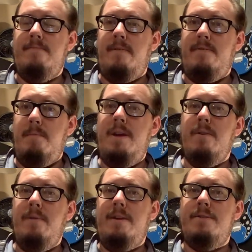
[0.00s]
familiar
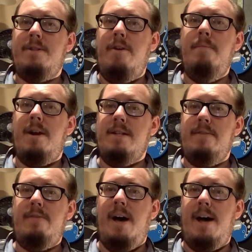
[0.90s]
with it so because
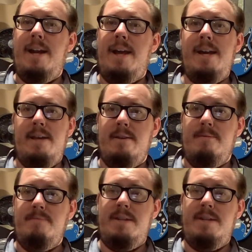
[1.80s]
of Don Helms.